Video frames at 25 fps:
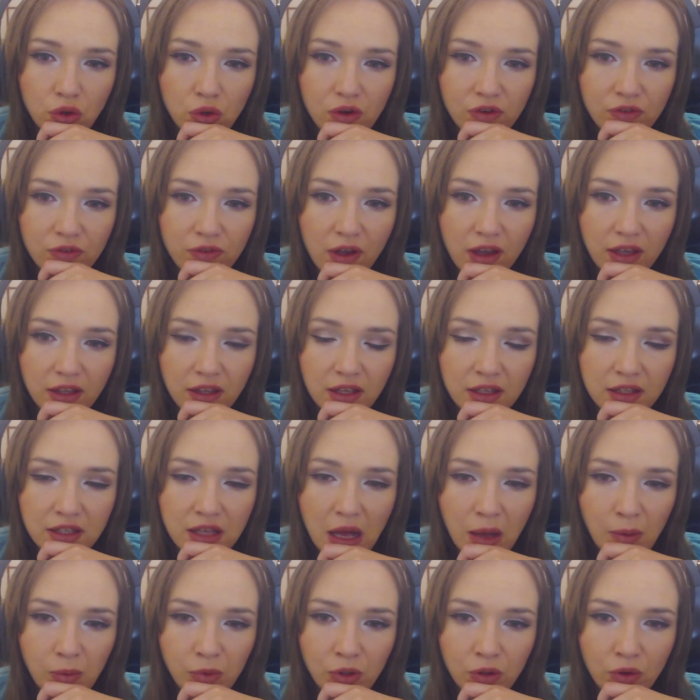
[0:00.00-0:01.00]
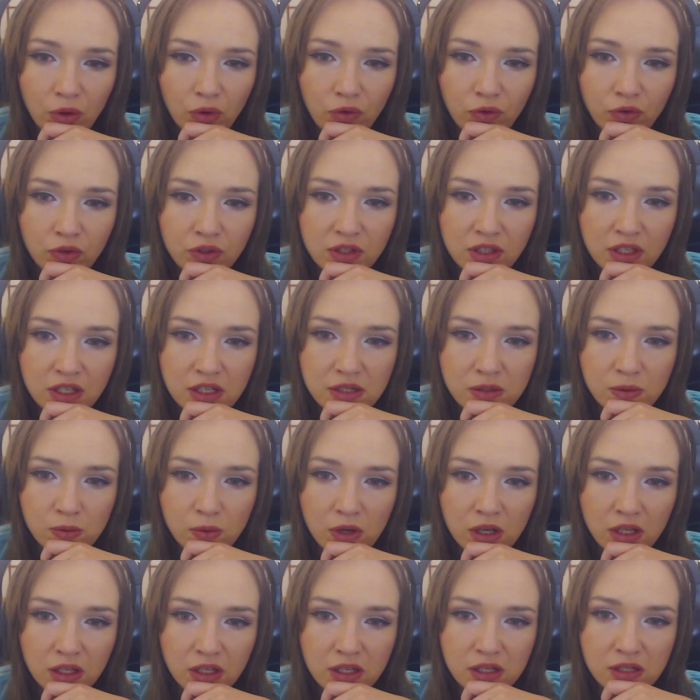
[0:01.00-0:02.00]
Q affecting W. If
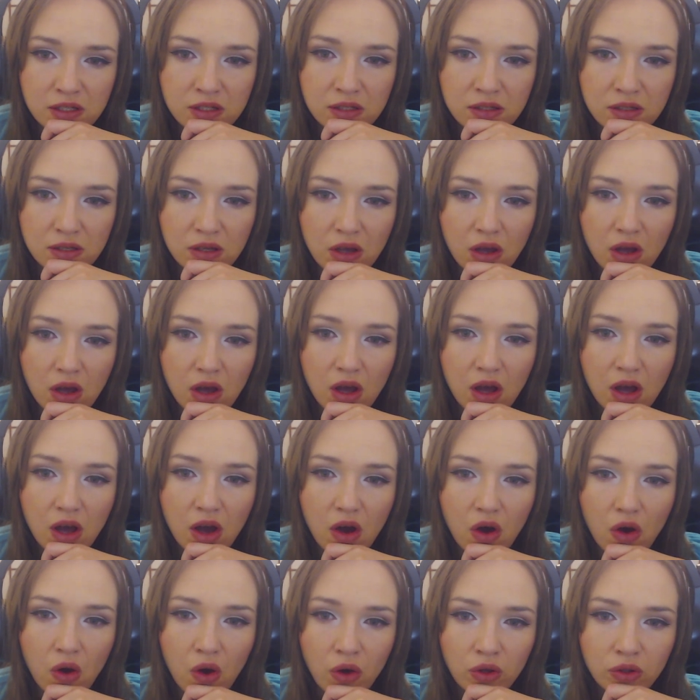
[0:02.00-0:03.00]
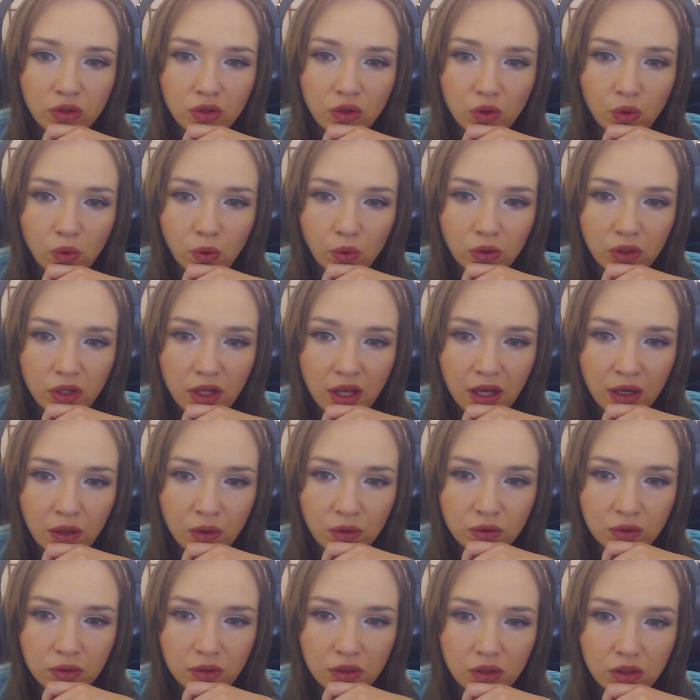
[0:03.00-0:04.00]
this one is on
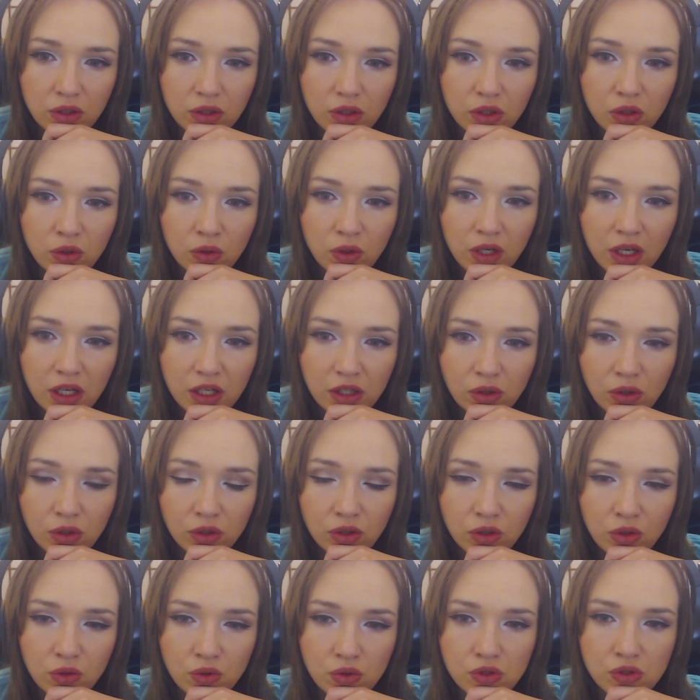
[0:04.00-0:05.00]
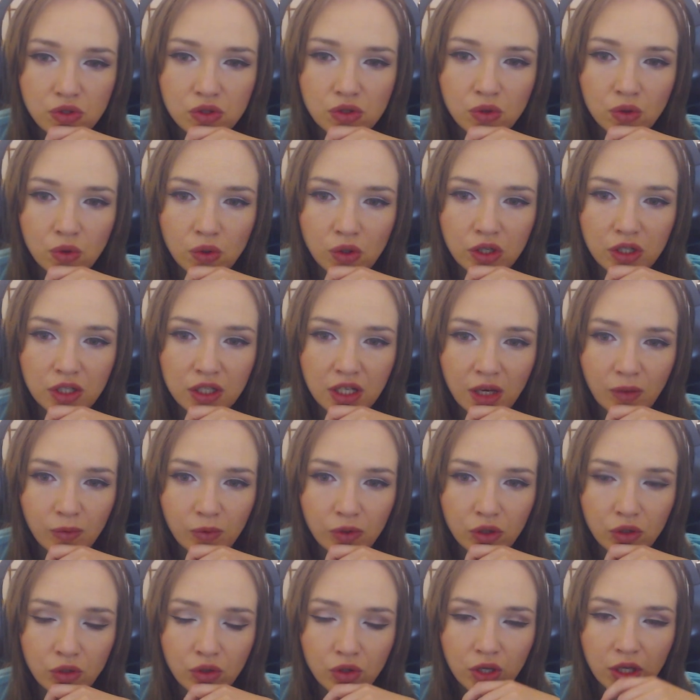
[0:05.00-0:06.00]
cooldown, you cannot use your
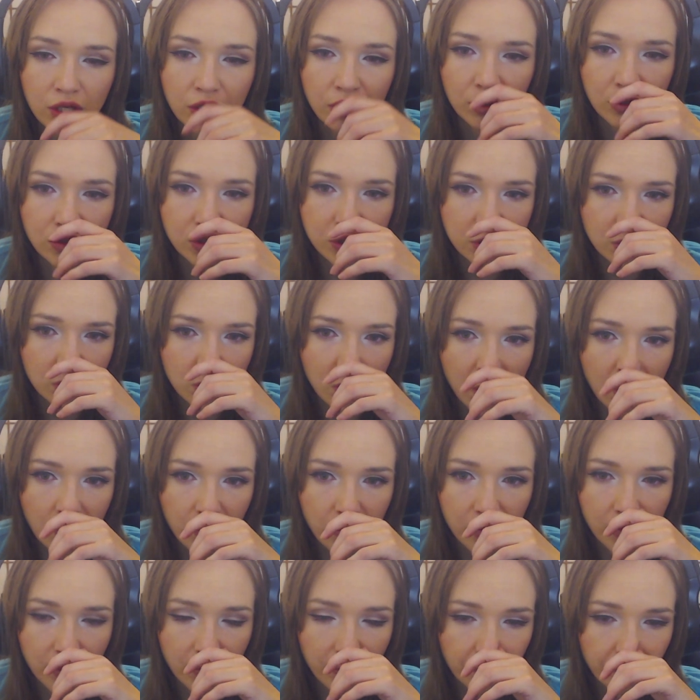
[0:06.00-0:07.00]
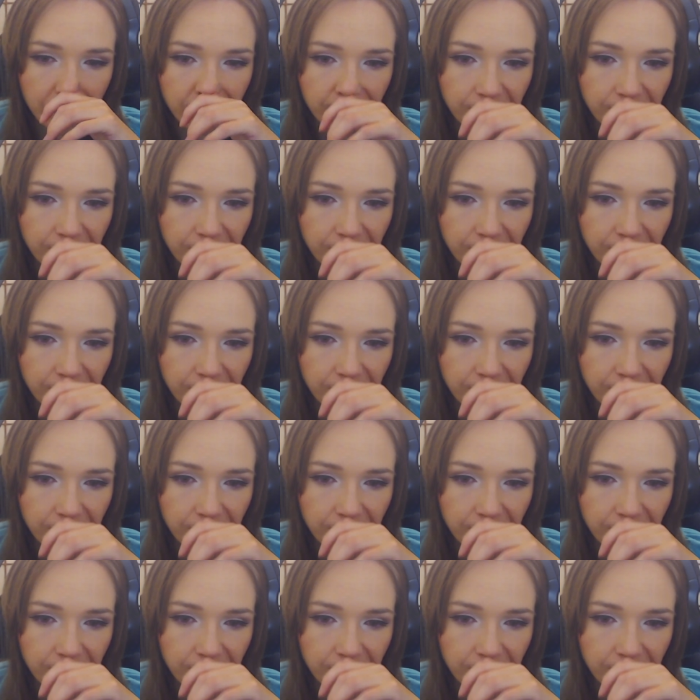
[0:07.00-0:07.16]
W. You cannot swap